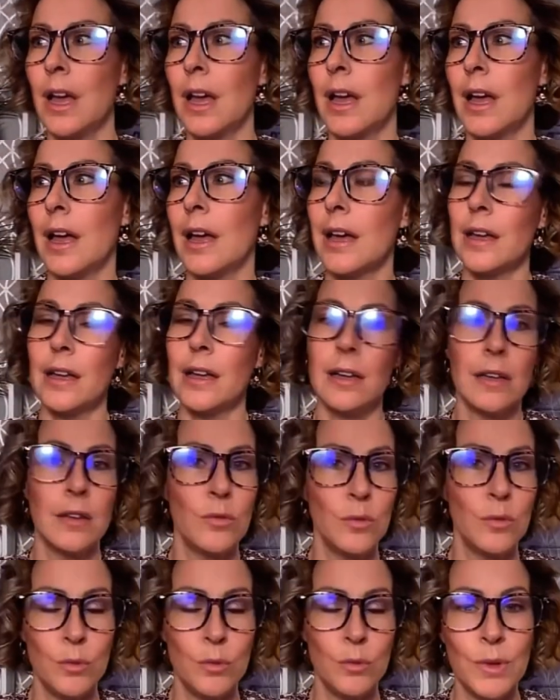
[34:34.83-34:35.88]

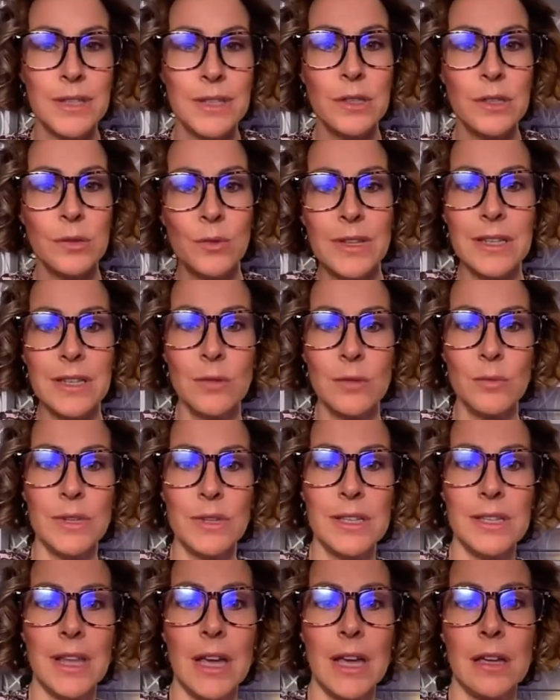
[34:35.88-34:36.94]
Uh, what's what's
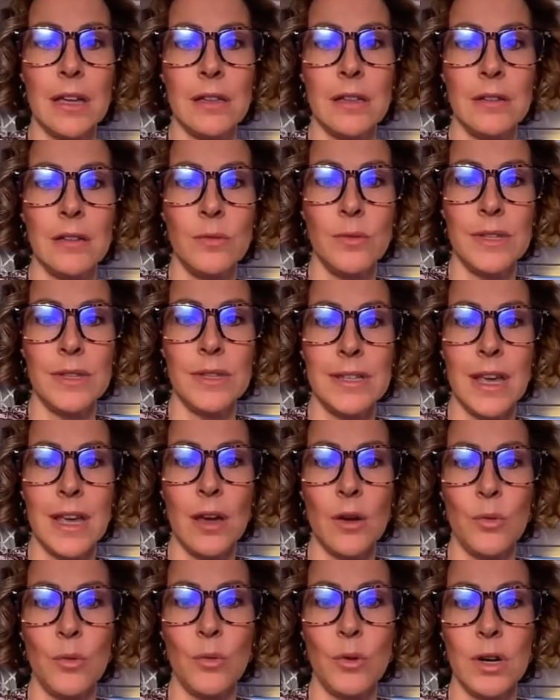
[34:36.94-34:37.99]
what's that what's
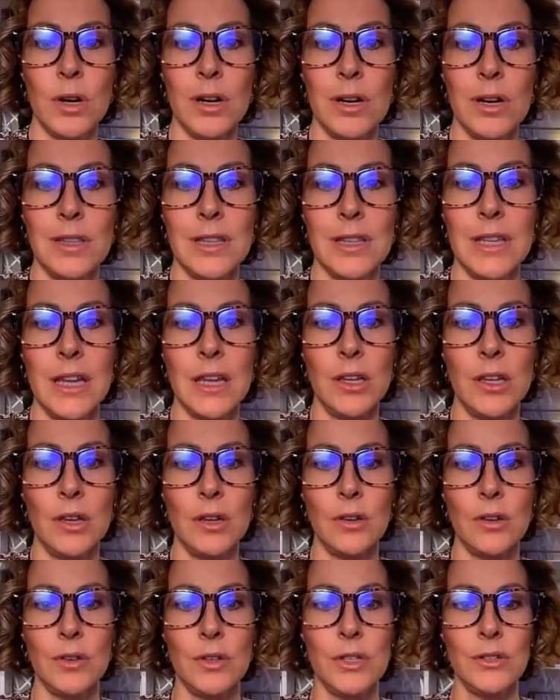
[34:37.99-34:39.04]
that word that they
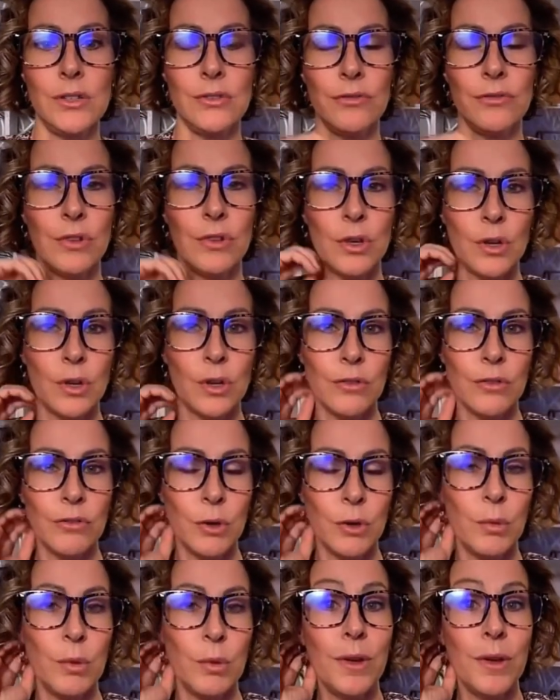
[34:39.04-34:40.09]
use for
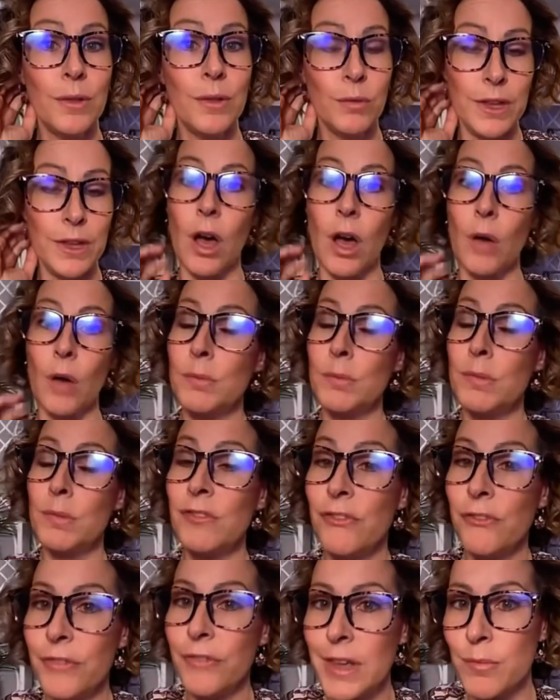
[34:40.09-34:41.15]
for what, what they call
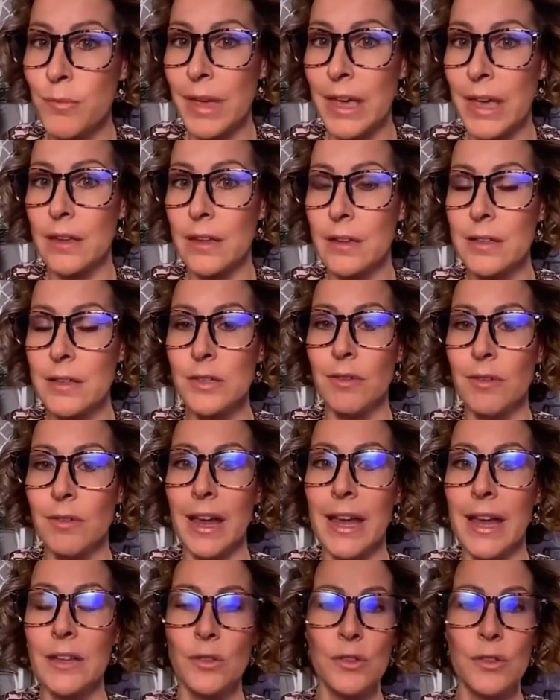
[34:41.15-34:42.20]
women females,
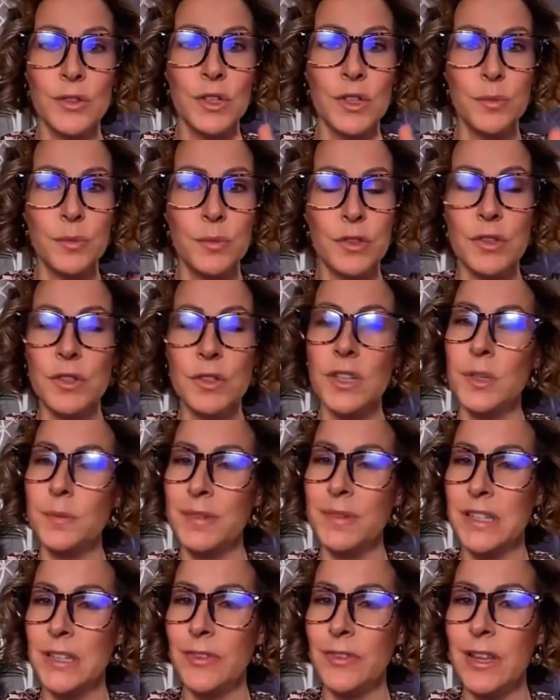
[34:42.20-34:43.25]
right? So there's a, there's a
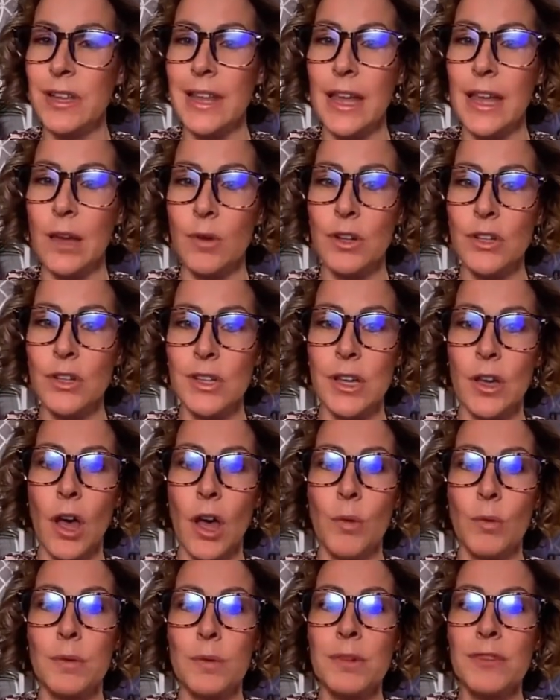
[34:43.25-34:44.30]
specific language they
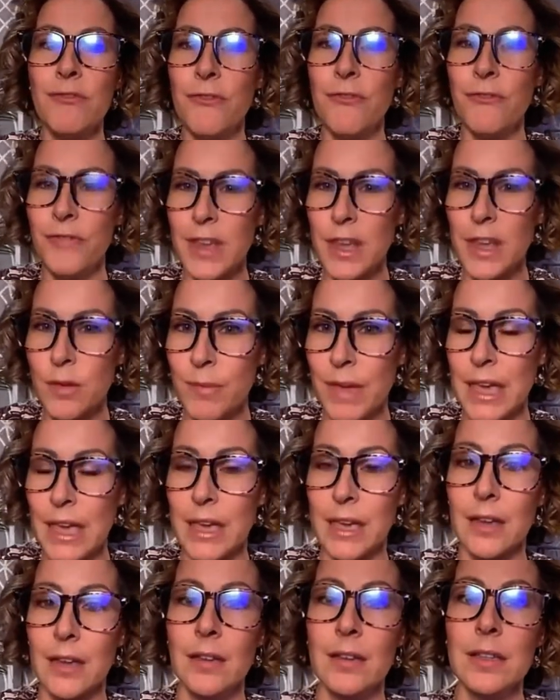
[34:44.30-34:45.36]
call women
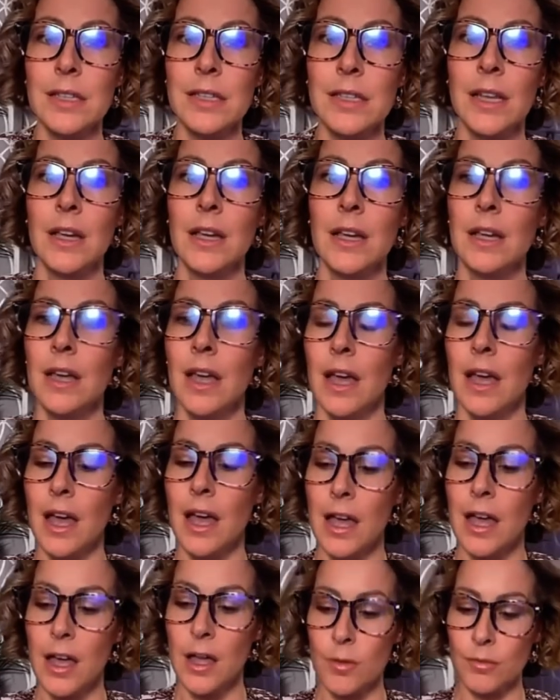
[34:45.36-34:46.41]
females,
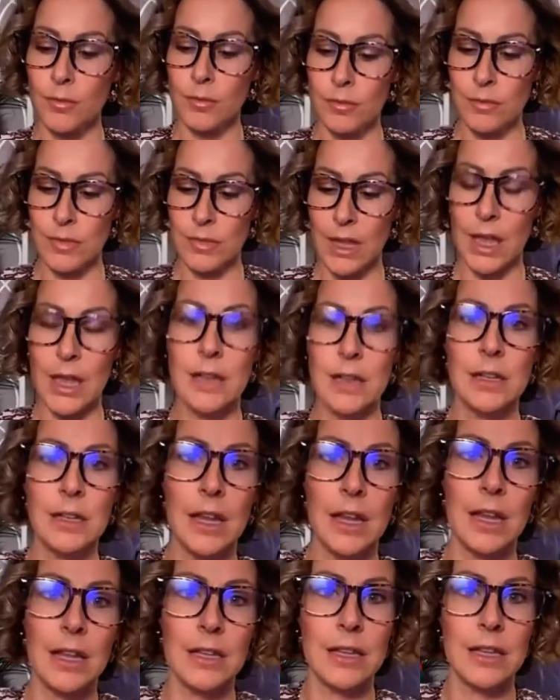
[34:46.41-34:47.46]
um,
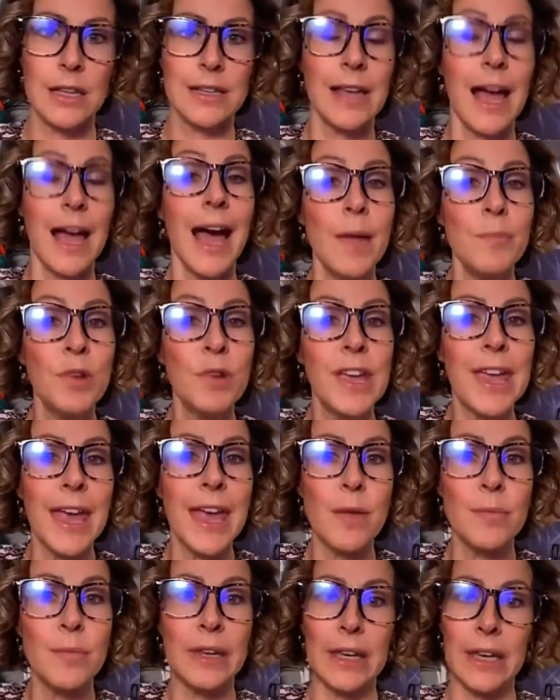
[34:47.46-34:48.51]
and and they
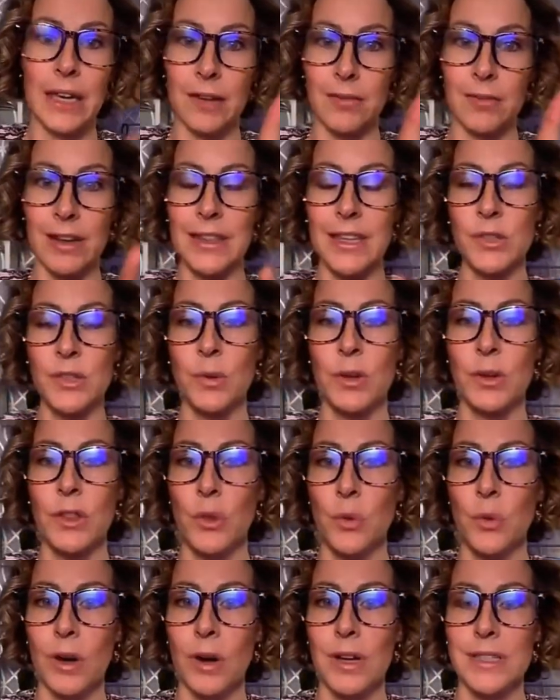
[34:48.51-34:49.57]
hypergamy, right? That's one of
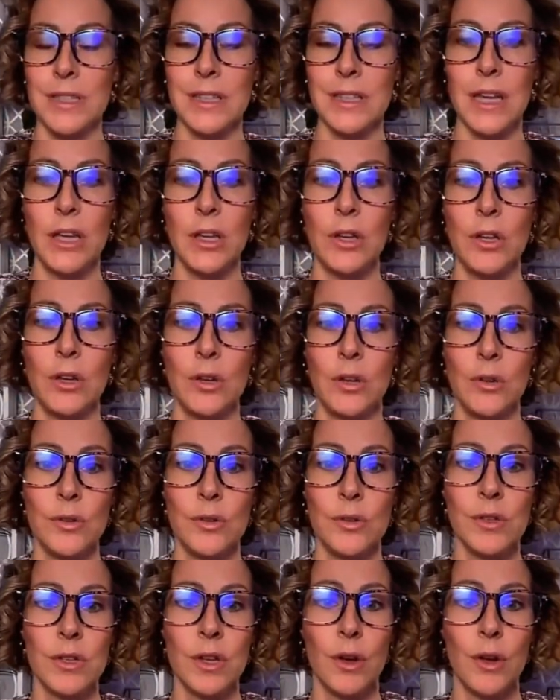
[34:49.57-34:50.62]
the words that they
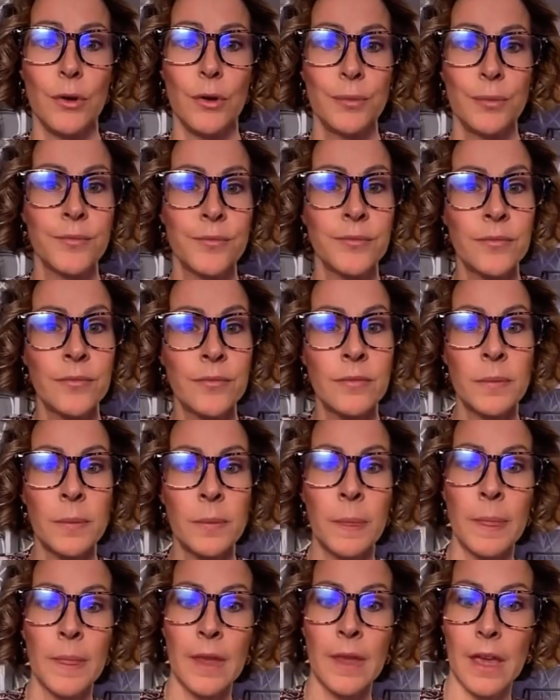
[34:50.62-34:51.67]
use. So
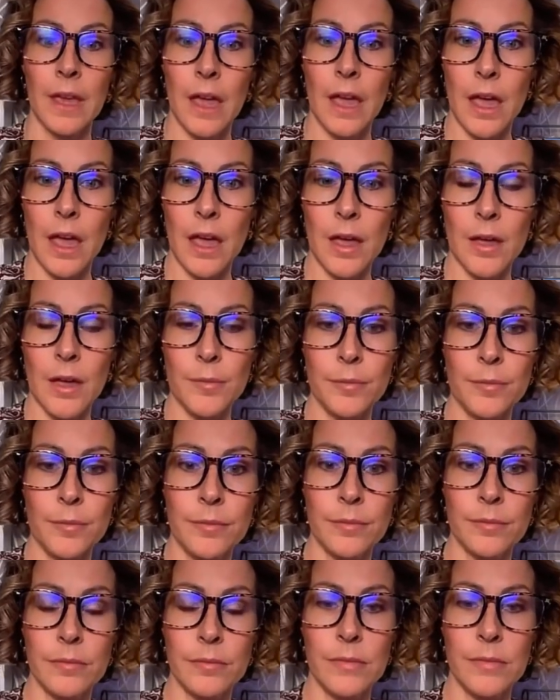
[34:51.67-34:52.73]

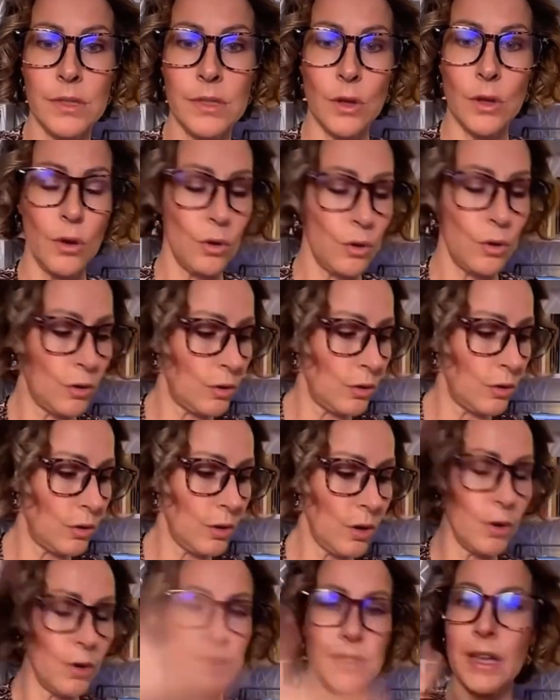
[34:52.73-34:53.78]
um, so
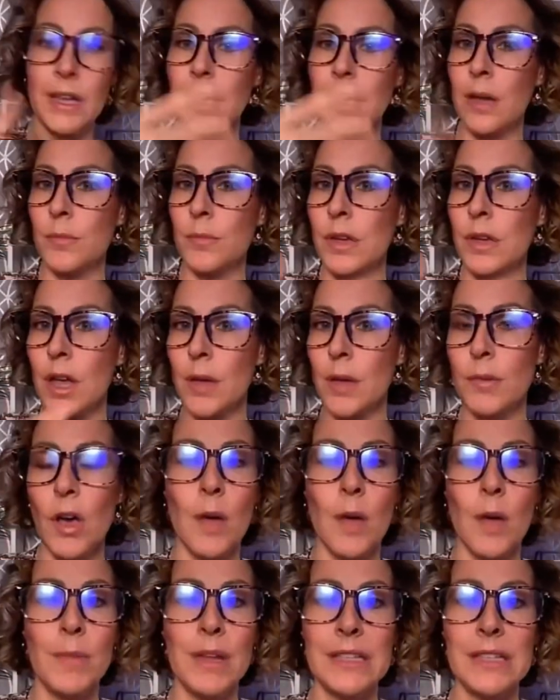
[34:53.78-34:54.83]
Jose, come come
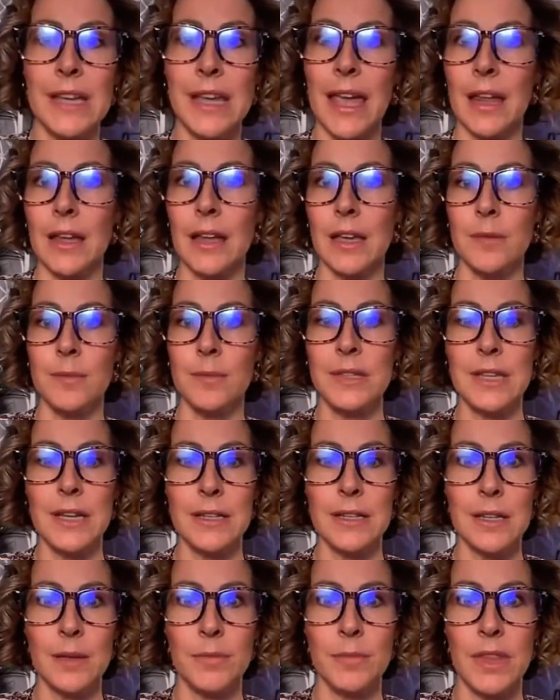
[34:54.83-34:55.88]
comment again. Come
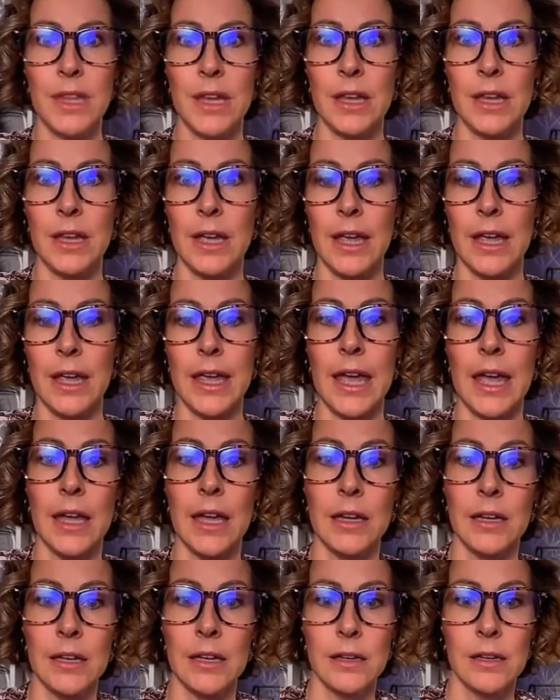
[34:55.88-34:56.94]
say something
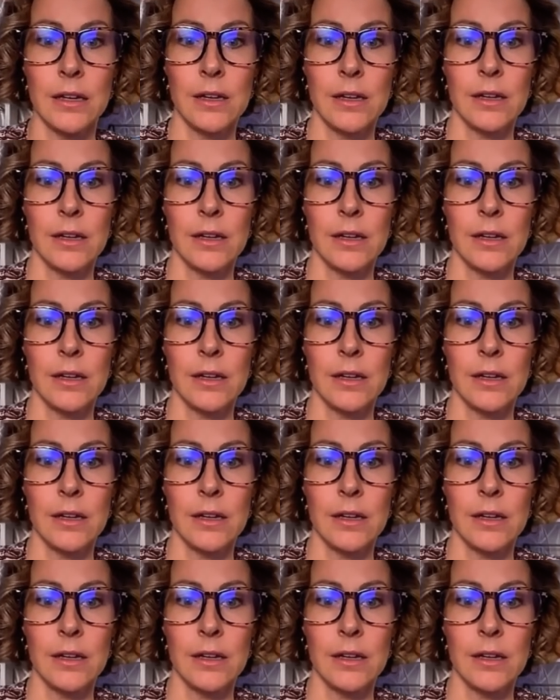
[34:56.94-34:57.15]
again.